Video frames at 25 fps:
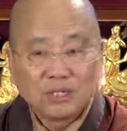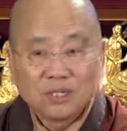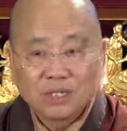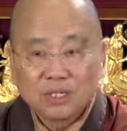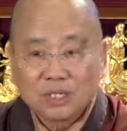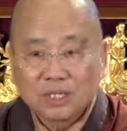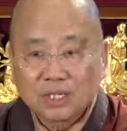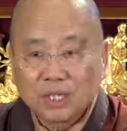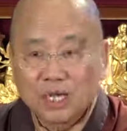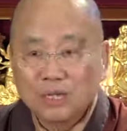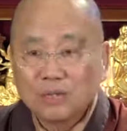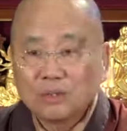
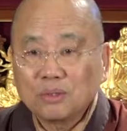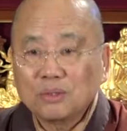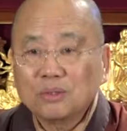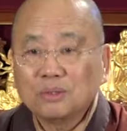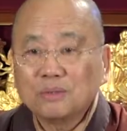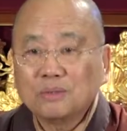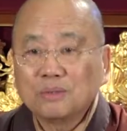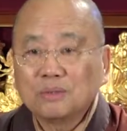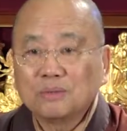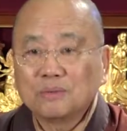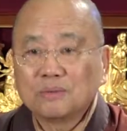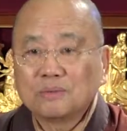
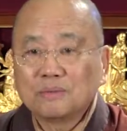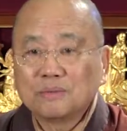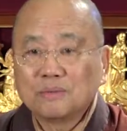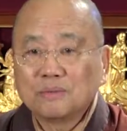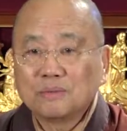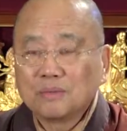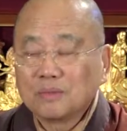subtle,